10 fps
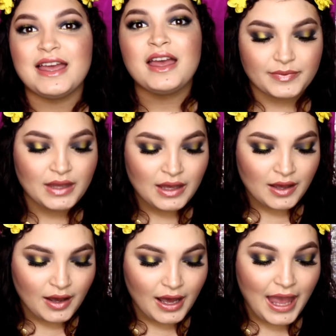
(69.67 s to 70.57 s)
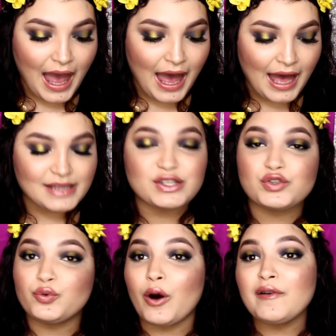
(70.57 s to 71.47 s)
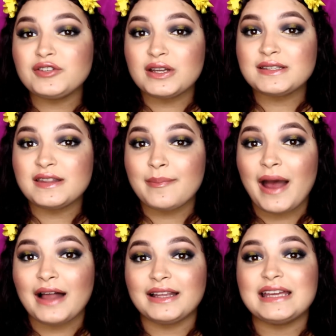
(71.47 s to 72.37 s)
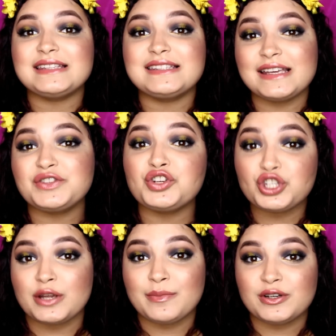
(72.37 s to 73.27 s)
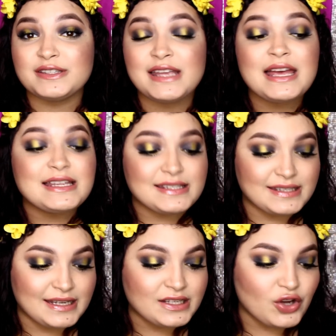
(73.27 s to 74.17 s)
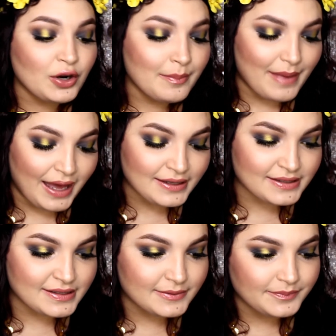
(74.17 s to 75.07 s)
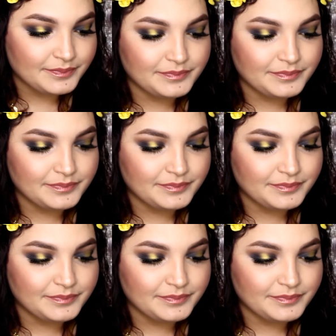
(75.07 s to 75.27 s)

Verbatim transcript: It has 12 shades in the palette, 6 are shimmers, 6 are mattes.